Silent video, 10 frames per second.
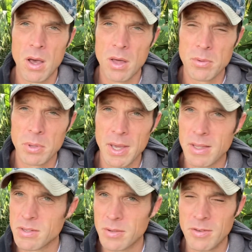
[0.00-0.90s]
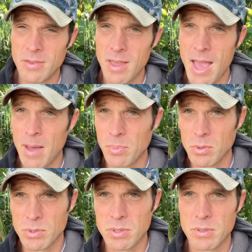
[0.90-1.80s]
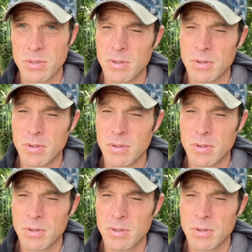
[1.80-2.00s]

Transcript: Other plants, even apples,